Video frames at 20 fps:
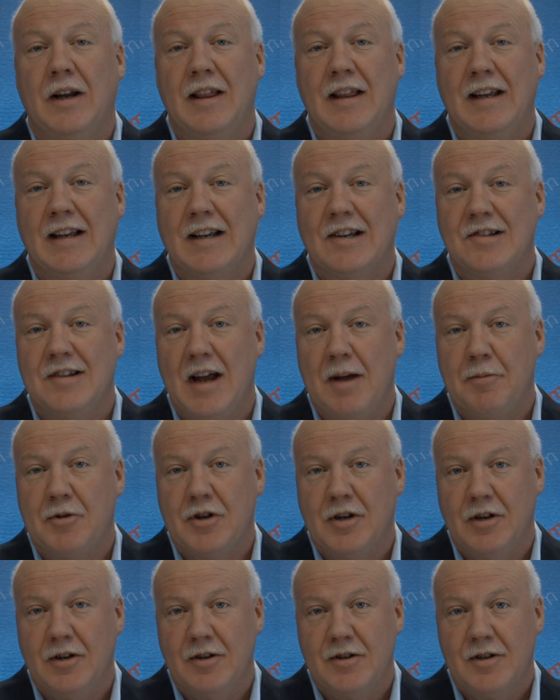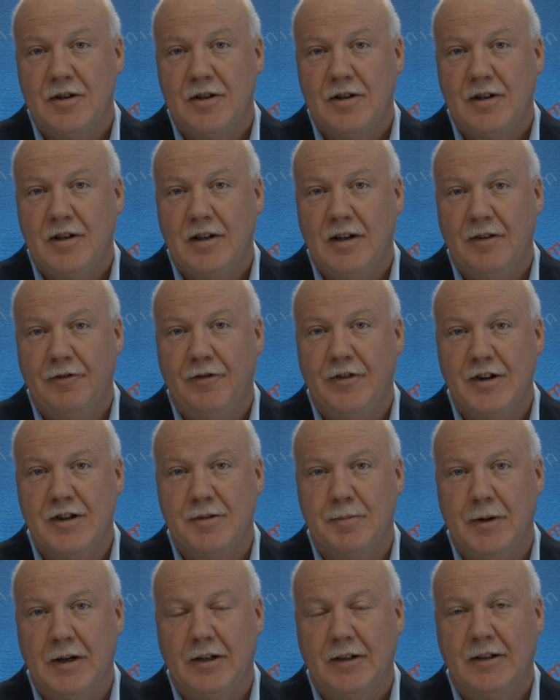of the exemptions in
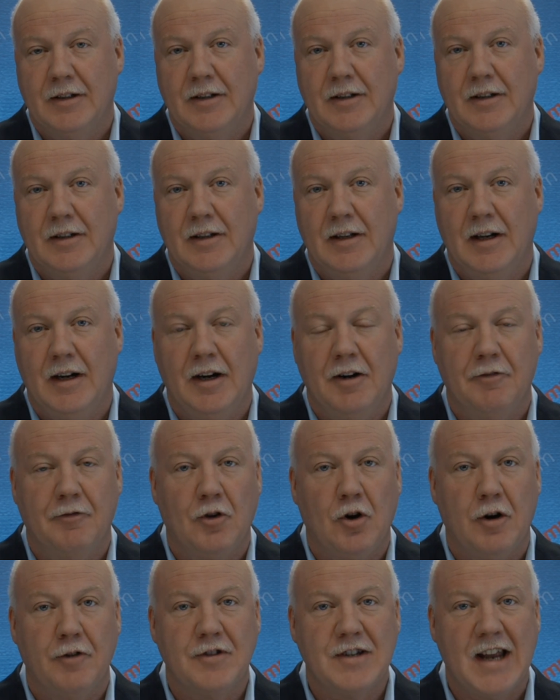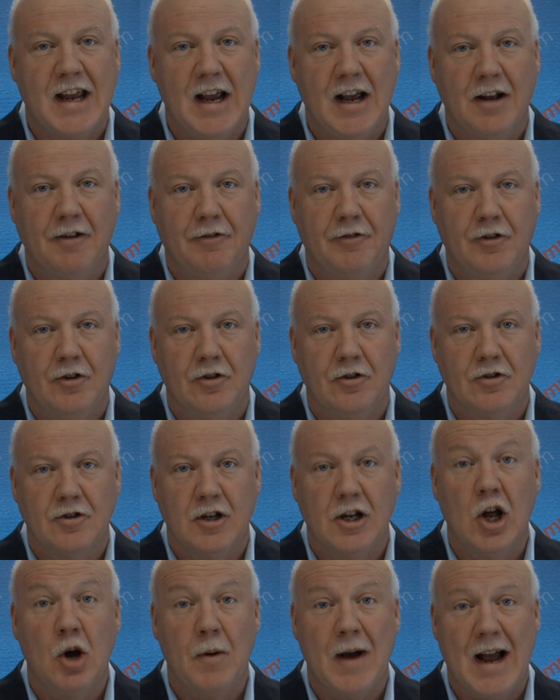FSMA, and it involves canned foods,
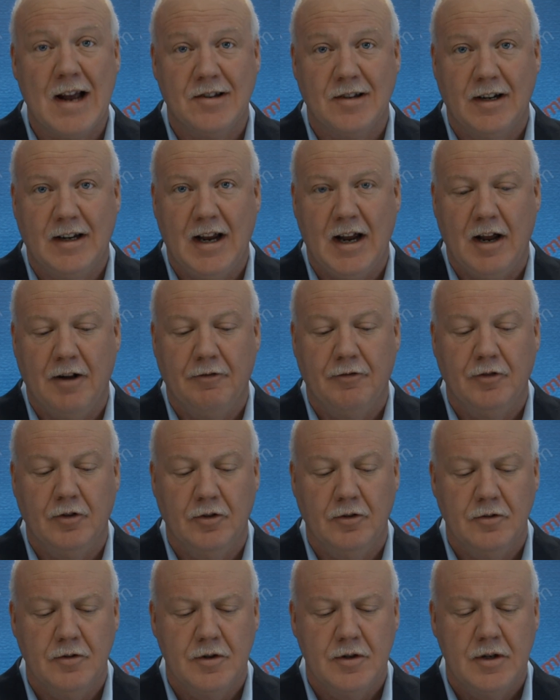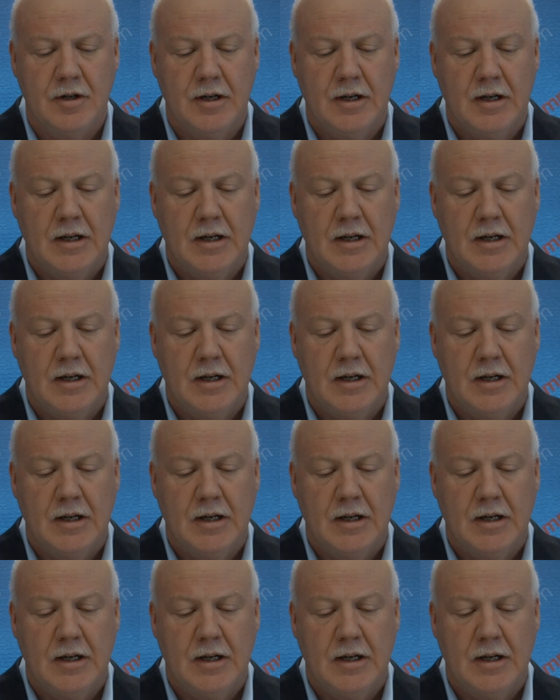low acid canned foods.